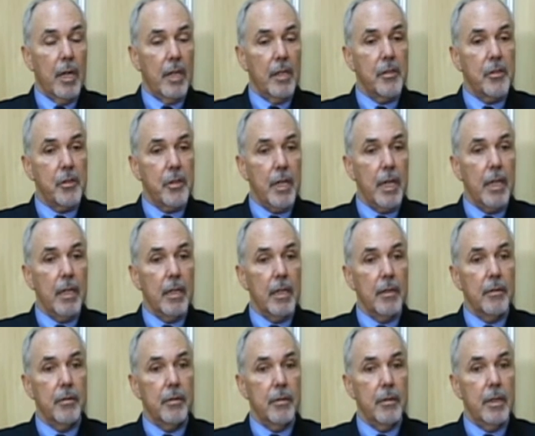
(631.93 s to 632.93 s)
on a
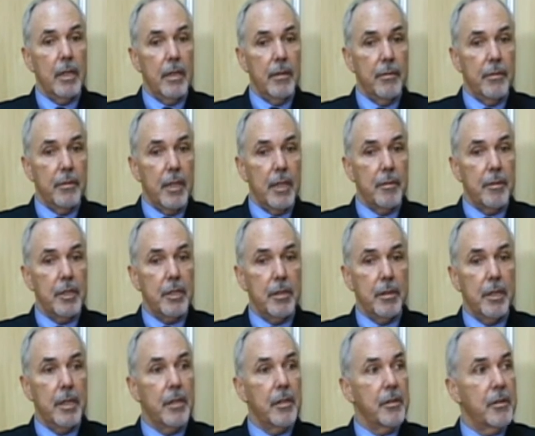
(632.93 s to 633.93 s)
scale of every
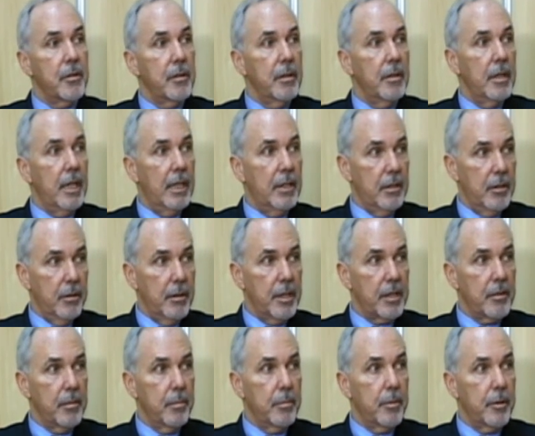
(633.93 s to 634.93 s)
2 years,
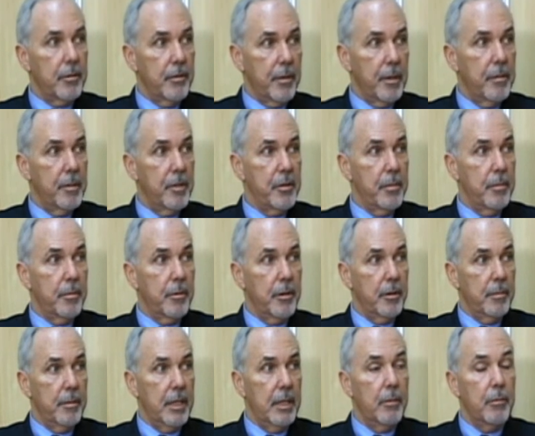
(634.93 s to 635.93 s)
2x performance
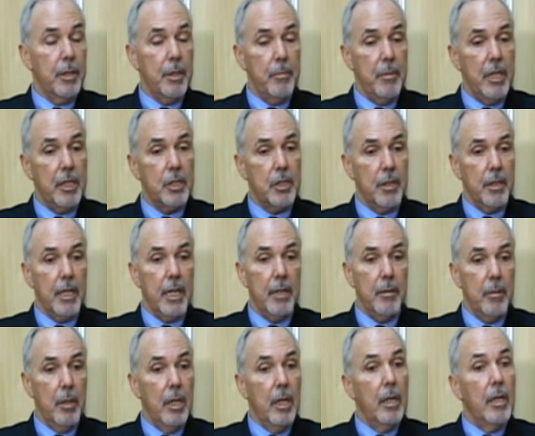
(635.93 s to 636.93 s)
improvement. We measure
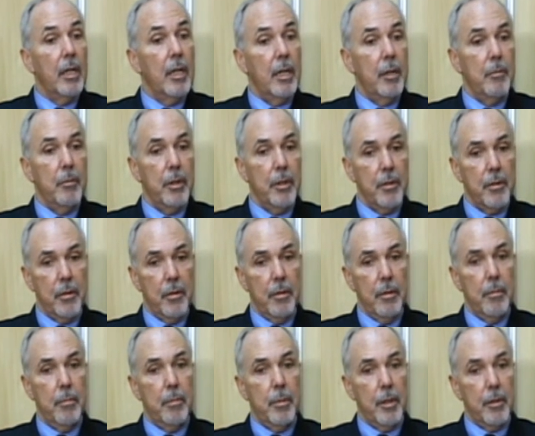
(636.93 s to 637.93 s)
that in
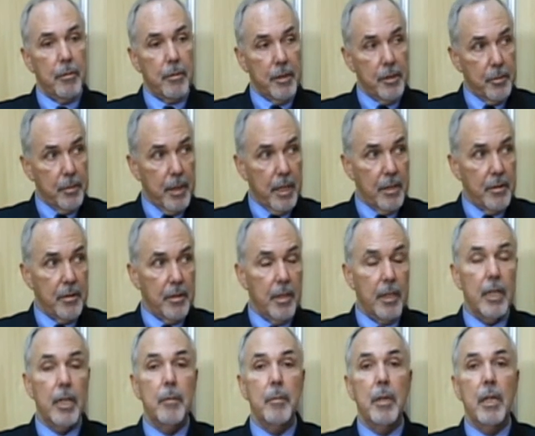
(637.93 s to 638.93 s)
both response
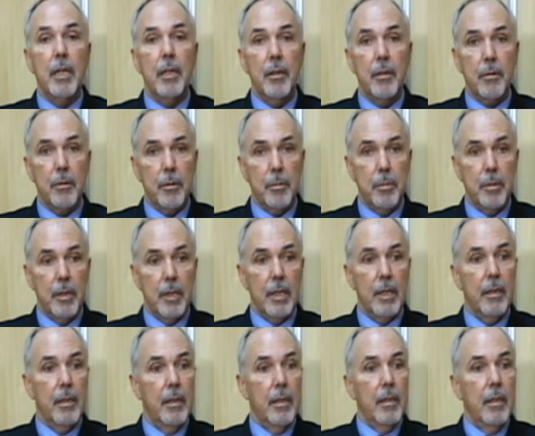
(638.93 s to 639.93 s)
time and
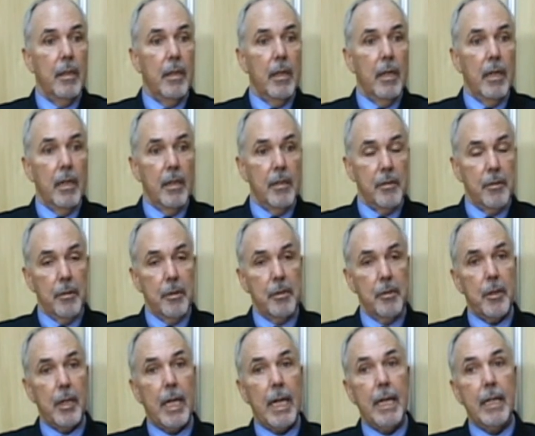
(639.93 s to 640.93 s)
throughput. So
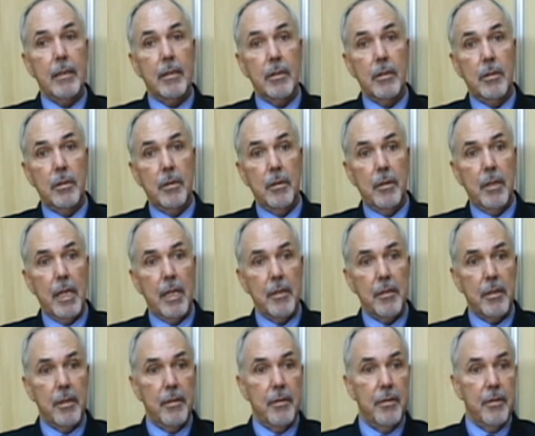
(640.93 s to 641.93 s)
as we get out to
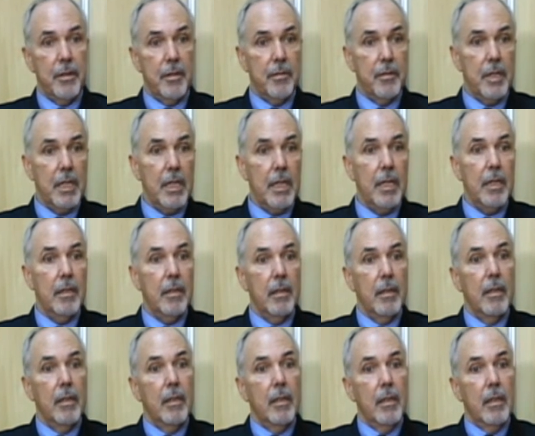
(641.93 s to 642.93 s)

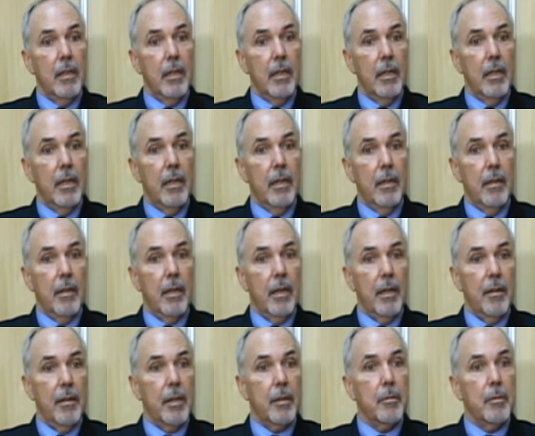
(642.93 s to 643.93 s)
2015,
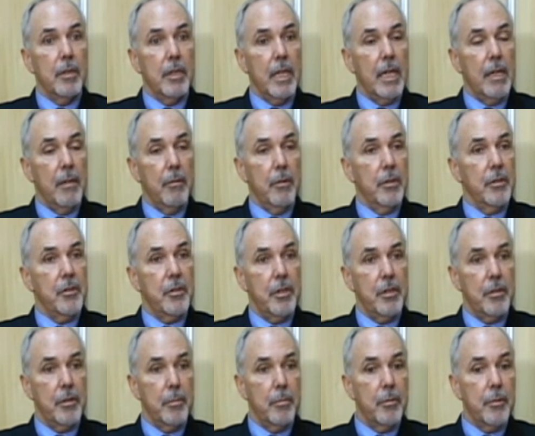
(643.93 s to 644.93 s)
I think we'll
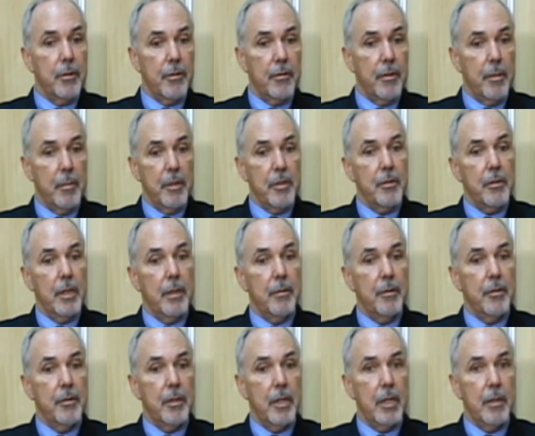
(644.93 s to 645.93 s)
see some performance
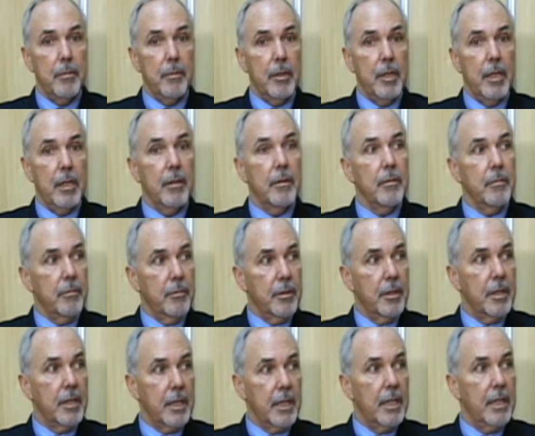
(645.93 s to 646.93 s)
levels that'll
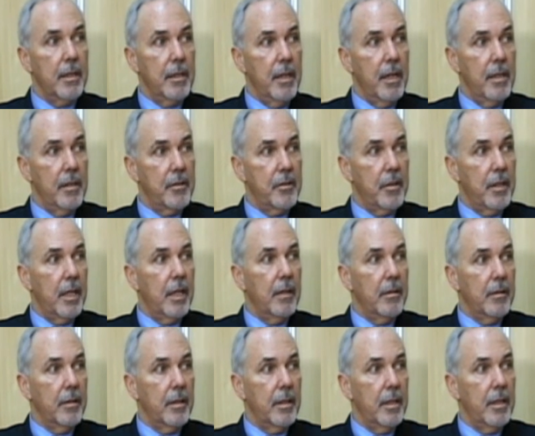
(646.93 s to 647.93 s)
really
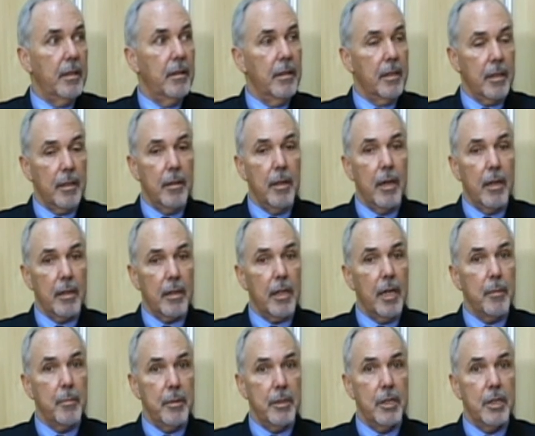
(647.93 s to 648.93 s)
astound our
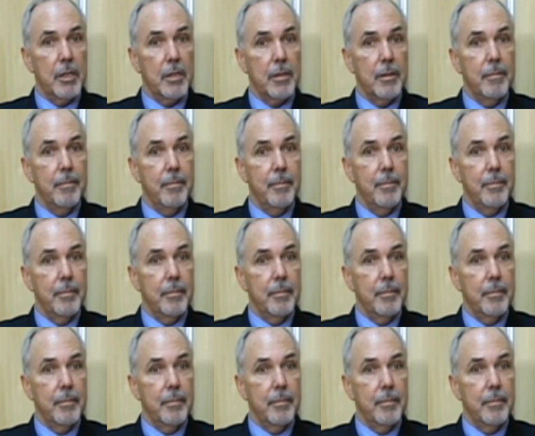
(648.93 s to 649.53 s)
competition.